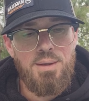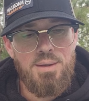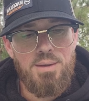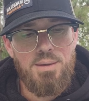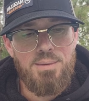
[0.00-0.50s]

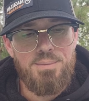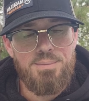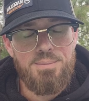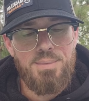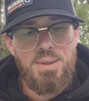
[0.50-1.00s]
Um,
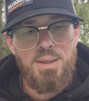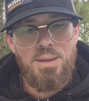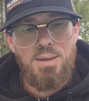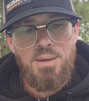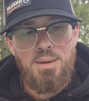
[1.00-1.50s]

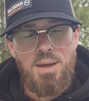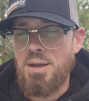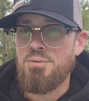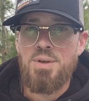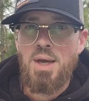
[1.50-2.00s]

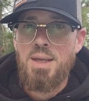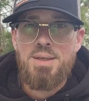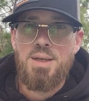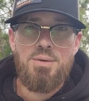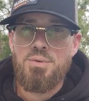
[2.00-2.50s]
I've done, I
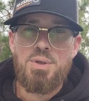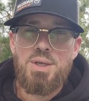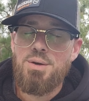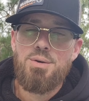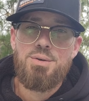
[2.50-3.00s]
did it for
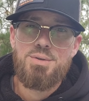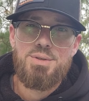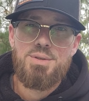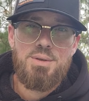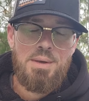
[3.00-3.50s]

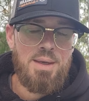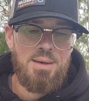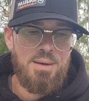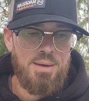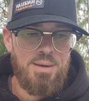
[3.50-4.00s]
years,
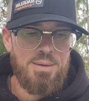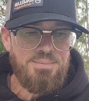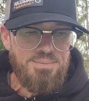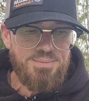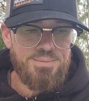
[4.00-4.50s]
and uh,
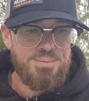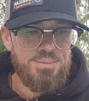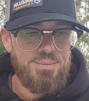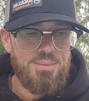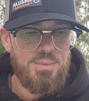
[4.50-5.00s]

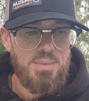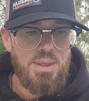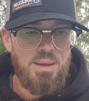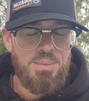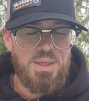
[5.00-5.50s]

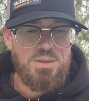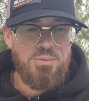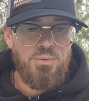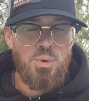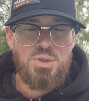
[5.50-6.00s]
I mean it's
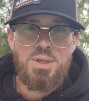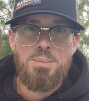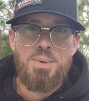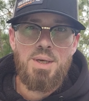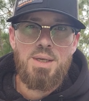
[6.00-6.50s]

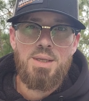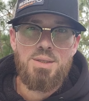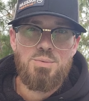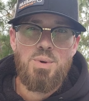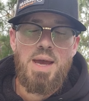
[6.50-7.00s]
unfortunate, but it
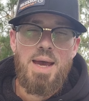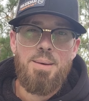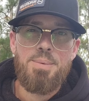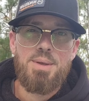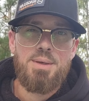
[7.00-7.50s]
is what
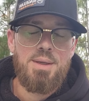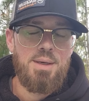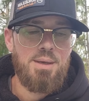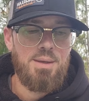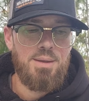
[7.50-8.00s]
happened.
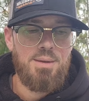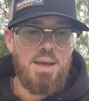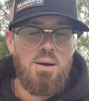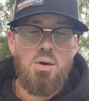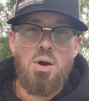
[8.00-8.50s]
And uh, the
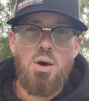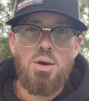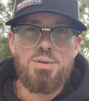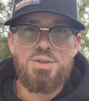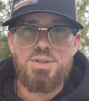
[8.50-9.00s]

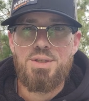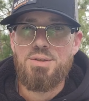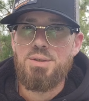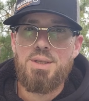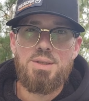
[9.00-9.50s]
alcohol just
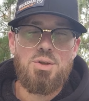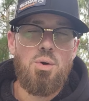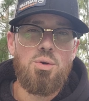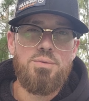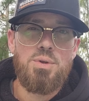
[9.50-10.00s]
gets
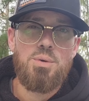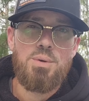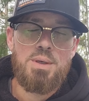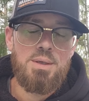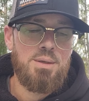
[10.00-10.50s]
hold of you,
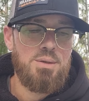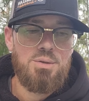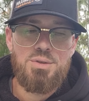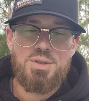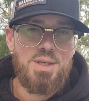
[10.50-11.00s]
and
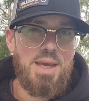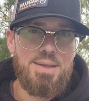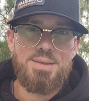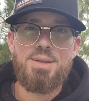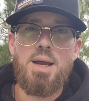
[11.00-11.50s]
you just
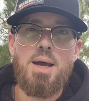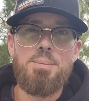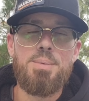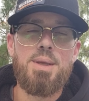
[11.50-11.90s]
can't stop.